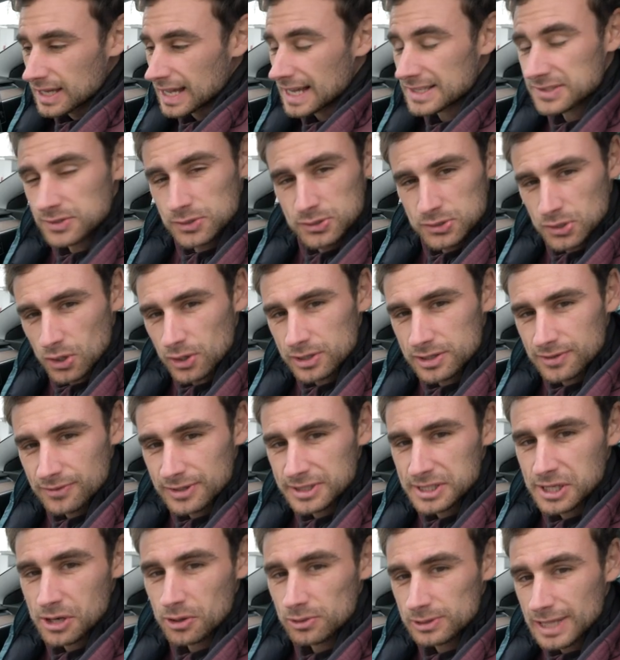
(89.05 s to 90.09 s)
As you saw in the
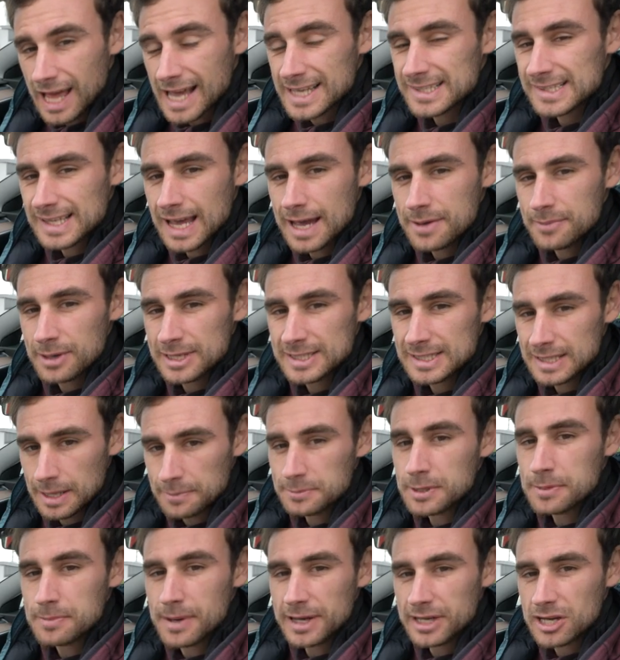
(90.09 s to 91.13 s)
video, last time I
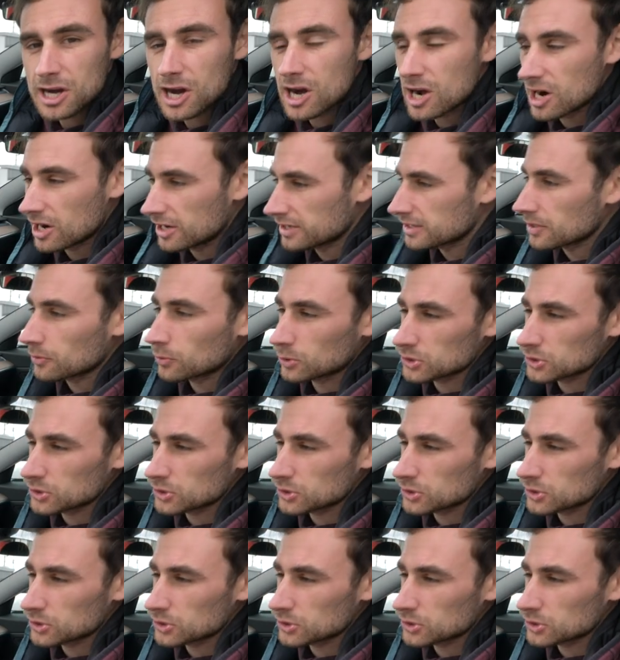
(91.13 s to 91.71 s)
slept in my car, there